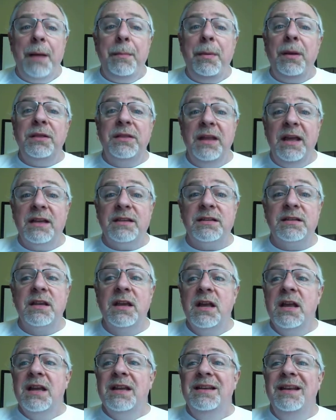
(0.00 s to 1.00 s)
How about this?
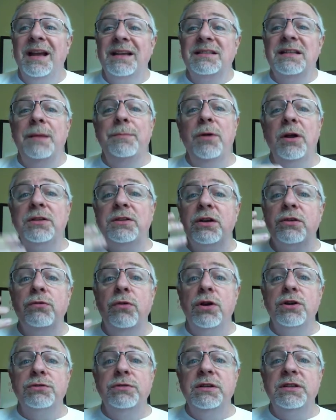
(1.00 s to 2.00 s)
Next time you're at the
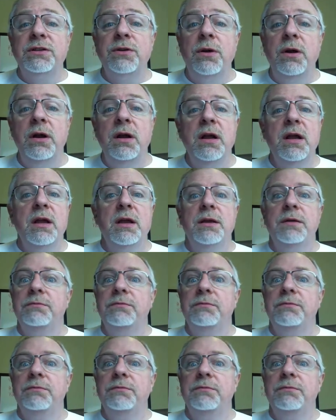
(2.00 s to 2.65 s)
grocery store,